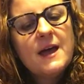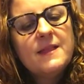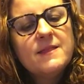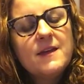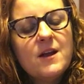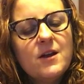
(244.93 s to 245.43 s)

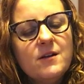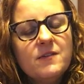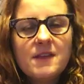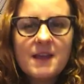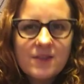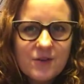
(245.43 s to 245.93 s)
And they're
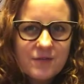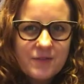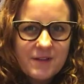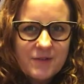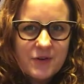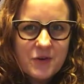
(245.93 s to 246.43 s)
saying their
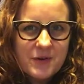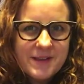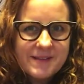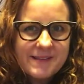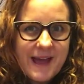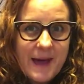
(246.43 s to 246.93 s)
flavor note
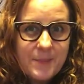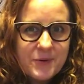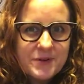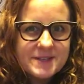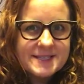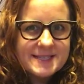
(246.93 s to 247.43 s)
is
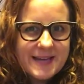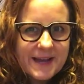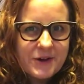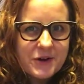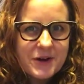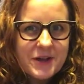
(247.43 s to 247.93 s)
apple
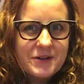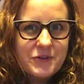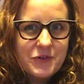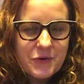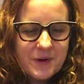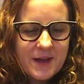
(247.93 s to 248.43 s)
cider
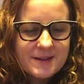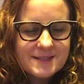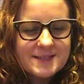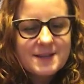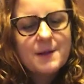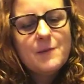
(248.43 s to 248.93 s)

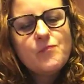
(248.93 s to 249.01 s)
donut.